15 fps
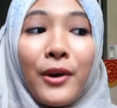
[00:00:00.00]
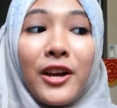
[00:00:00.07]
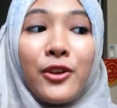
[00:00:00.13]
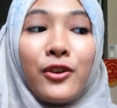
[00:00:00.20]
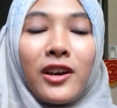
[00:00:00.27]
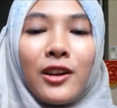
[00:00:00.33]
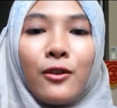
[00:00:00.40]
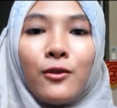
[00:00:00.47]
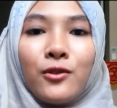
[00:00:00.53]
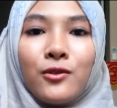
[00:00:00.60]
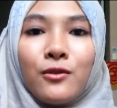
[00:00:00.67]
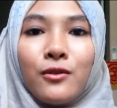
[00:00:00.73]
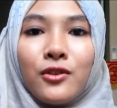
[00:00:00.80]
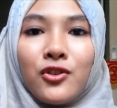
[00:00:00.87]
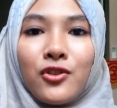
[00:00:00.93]
But you can
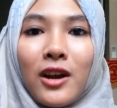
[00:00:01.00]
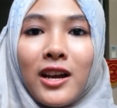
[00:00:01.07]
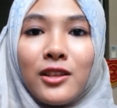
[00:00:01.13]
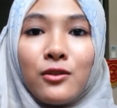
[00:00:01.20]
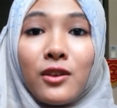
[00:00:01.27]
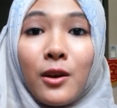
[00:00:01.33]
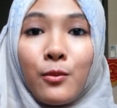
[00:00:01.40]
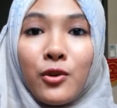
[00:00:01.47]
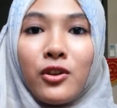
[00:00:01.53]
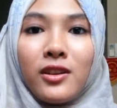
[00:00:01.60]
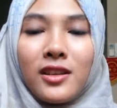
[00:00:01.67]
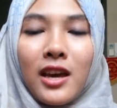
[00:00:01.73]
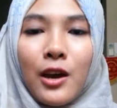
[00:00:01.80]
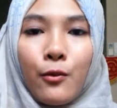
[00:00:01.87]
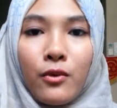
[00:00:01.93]
also try to
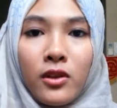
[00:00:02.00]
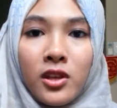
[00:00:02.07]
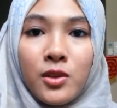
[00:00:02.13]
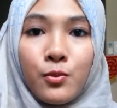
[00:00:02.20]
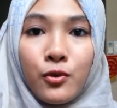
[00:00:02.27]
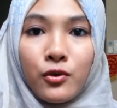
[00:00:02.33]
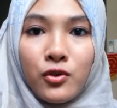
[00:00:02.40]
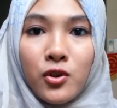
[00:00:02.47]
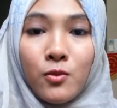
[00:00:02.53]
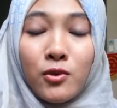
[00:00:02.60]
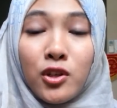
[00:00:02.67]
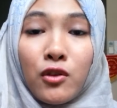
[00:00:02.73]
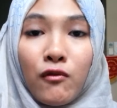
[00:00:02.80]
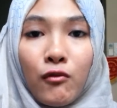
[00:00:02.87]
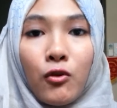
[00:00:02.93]
communicate with these
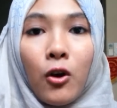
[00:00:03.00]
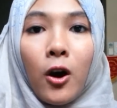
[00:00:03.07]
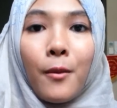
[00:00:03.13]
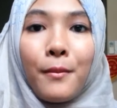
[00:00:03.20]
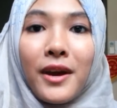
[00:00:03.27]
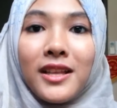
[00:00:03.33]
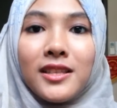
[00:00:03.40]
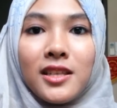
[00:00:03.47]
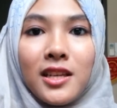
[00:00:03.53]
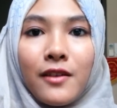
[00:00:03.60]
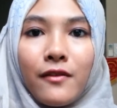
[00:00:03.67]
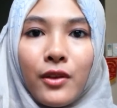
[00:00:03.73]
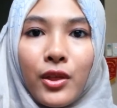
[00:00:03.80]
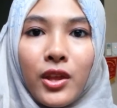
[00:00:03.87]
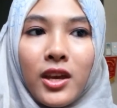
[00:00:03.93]
booktubers through comments
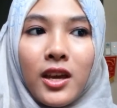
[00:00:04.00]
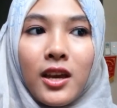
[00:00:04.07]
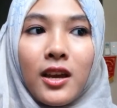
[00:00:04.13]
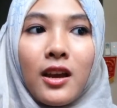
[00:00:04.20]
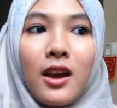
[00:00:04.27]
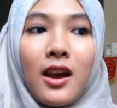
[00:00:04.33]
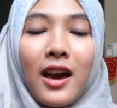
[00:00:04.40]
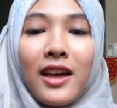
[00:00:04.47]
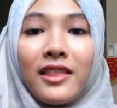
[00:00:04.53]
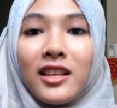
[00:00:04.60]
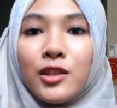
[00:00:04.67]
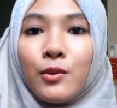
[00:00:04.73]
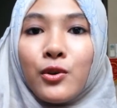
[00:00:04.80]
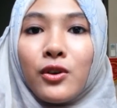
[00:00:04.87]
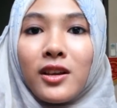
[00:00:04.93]
and everything, and
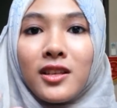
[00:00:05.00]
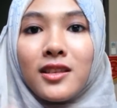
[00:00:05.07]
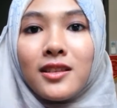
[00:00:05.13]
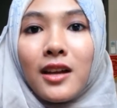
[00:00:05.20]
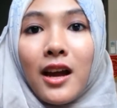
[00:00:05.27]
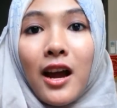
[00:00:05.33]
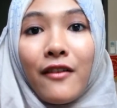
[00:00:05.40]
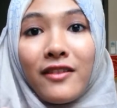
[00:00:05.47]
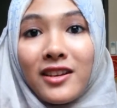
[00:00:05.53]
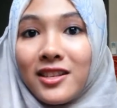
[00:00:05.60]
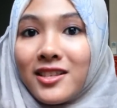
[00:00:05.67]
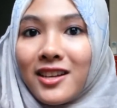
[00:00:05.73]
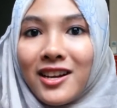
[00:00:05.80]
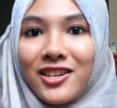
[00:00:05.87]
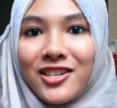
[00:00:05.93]
that's when you can start having
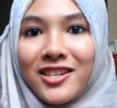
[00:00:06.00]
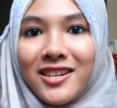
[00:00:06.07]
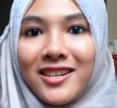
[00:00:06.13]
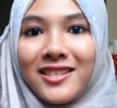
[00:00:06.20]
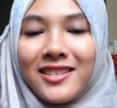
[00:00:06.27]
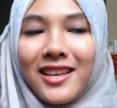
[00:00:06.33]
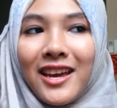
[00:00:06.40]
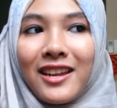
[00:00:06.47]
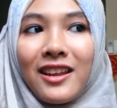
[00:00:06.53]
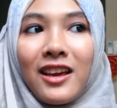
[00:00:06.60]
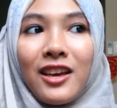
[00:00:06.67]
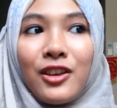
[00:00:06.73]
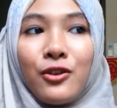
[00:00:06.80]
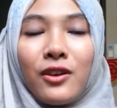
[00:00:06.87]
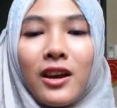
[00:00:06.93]
discussions and
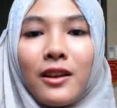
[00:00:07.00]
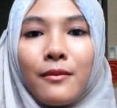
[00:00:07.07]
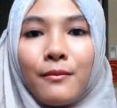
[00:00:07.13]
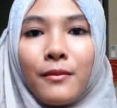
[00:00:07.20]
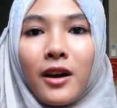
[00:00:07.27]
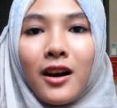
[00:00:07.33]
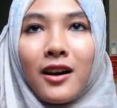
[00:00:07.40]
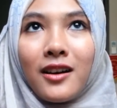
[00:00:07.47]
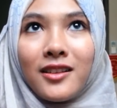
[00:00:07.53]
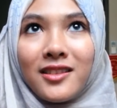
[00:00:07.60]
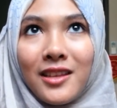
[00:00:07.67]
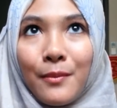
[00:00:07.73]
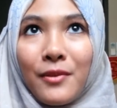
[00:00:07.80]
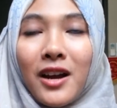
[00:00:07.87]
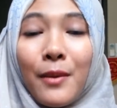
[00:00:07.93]
you can uh,
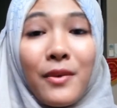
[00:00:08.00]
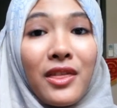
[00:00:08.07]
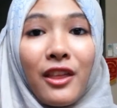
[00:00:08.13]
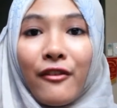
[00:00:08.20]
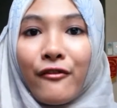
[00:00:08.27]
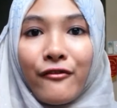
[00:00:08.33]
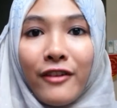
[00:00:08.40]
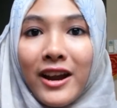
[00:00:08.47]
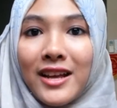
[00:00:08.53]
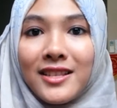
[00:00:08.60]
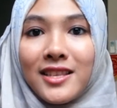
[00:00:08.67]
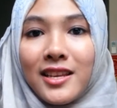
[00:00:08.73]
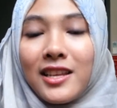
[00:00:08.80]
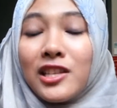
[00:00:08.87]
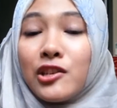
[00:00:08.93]
start becoming their
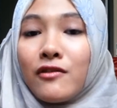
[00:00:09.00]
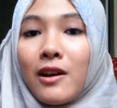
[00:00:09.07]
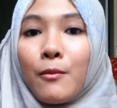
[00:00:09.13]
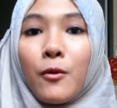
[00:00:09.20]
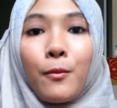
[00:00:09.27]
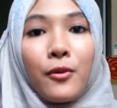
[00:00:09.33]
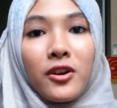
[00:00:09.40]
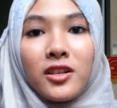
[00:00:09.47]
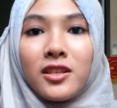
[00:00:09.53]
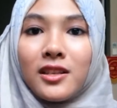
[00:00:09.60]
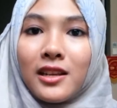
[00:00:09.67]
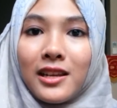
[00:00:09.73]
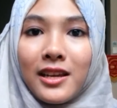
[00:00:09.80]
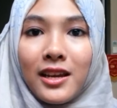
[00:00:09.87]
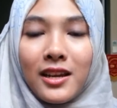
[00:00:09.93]
friends and interact more
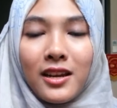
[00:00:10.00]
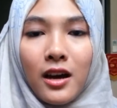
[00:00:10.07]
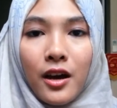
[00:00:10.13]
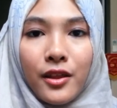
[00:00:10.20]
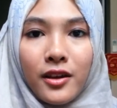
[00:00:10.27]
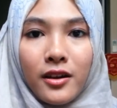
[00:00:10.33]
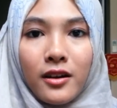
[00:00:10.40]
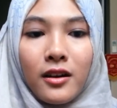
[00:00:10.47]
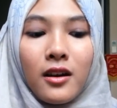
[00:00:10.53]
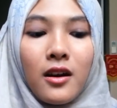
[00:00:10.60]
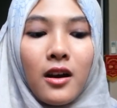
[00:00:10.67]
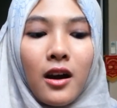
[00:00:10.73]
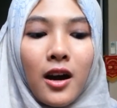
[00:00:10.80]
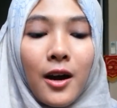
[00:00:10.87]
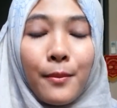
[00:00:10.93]
personally in other
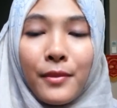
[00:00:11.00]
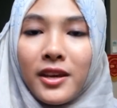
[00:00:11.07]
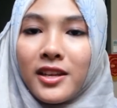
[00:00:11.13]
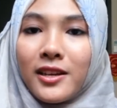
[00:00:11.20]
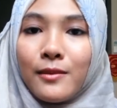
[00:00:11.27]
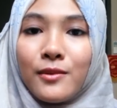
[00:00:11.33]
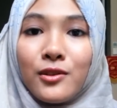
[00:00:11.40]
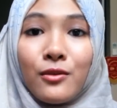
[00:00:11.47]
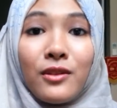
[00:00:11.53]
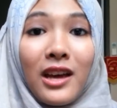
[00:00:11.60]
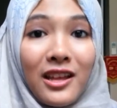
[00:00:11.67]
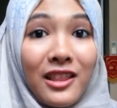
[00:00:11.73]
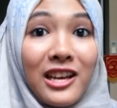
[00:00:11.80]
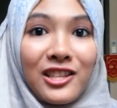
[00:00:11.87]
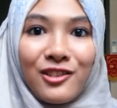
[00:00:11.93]
uh, mediums. So
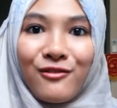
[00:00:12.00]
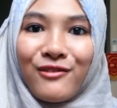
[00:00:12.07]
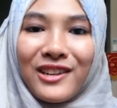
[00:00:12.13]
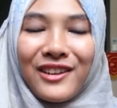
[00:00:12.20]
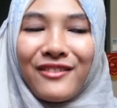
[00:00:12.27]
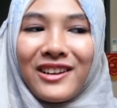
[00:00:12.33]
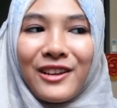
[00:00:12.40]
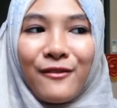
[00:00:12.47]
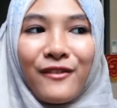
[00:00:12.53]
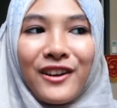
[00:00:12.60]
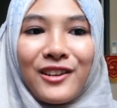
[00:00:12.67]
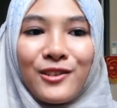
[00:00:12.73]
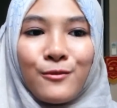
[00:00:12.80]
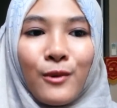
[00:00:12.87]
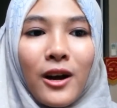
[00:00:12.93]
that that's really really
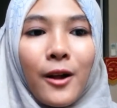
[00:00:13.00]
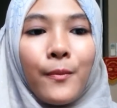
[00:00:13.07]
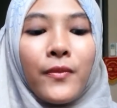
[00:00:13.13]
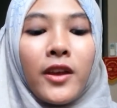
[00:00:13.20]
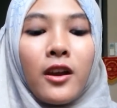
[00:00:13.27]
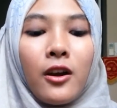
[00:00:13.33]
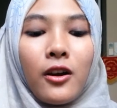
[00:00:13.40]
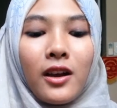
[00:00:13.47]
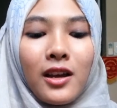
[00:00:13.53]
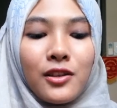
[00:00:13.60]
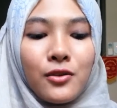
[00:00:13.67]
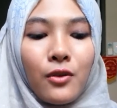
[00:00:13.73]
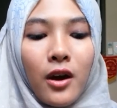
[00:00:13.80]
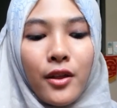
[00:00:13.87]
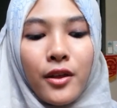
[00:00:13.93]
fun as well.
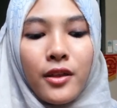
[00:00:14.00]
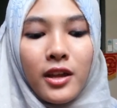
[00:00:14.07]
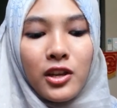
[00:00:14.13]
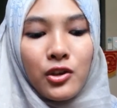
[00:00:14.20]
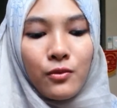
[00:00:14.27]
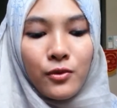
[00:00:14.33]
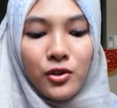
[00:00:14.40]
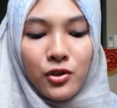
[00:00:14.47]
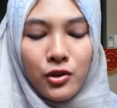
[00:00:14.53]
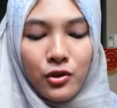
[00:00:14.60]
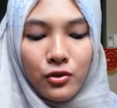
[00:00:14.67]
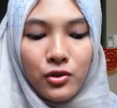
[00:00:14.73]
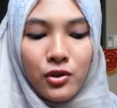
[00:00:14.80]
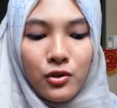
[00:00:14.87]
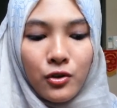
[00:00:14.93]
Okay, so other than
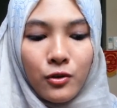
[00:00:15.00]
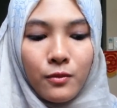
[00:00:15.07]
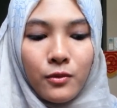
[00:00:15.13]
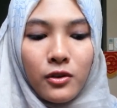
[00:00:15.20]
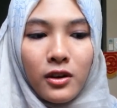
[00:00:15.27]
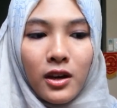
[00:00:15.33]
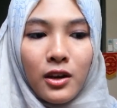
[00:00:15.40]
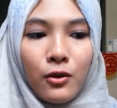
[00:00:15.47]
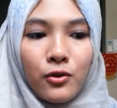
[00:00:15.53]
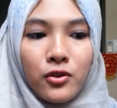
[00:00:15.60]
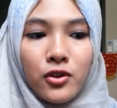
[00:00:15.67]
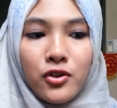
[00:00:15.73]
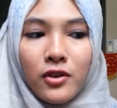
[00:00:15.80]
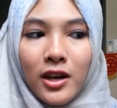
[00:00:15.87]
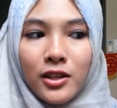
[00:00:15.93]
YouTube, you can
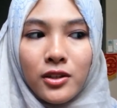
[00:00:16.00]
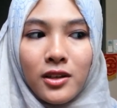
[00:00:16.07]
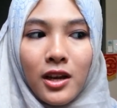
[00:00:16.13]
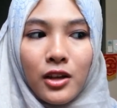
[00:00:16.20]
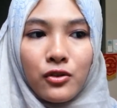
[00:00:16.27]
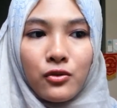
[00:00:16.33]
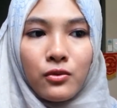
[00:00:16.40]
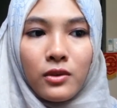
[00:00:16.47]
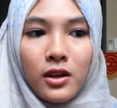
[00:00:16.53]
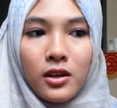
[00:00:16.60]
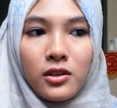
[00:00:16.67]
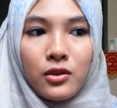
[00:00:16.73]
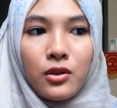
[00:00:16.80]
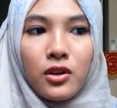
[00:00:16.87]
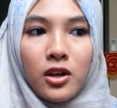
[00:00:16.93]
also try to get to
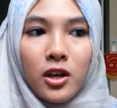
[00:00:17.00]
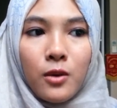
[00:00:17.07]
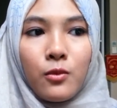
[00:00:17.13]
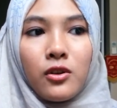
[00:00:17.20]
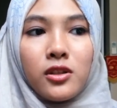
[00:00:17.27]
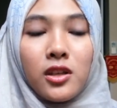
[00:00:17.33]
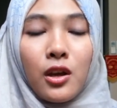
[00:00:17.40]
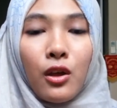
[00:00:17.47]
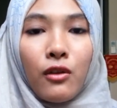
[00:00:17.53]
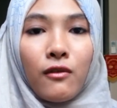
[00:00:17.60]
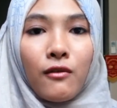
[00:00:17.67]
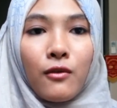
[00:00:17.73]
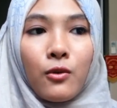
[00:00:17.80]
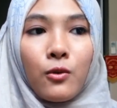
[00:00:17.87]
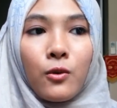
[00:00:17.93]
into the community
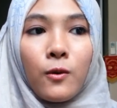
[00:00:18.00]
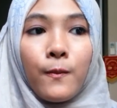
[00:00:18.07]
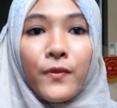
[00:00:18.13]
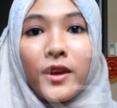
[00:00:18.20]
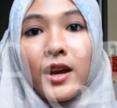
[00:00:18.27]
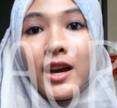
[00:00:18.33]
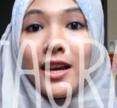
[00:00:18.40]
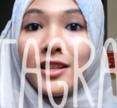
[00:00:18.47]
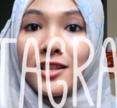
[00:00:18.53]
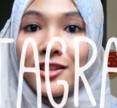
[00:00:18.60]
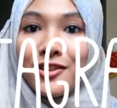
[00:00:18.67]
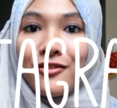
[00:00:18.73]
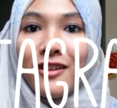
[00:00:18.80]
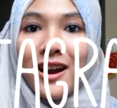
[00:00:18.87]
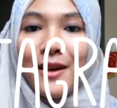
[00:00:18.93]
through
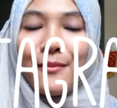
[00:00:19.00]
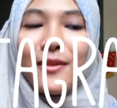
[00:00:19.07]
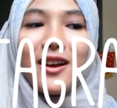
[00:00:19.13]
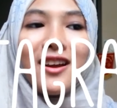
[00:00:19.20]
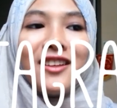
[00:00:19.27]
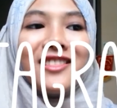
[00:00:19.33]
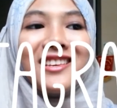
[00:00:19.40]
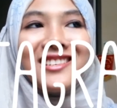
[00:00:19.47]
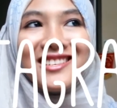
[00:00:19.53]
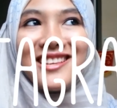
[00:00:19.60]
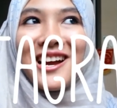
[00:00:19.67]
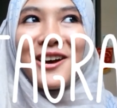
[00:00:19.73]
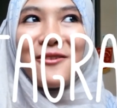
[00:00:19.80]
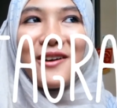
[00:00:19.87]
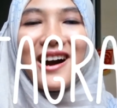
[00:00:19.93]
Instagram. This
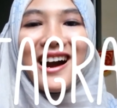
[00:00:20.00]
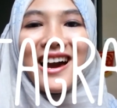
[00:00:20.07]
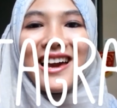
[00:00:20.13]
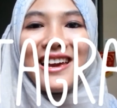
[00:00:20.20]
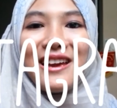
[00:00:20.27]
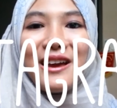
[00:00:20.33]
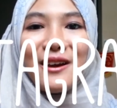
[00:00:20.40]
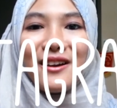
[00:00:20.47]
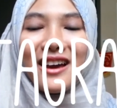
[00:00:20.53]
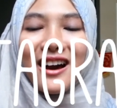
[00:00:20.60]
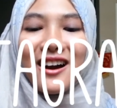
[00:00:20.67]
is how I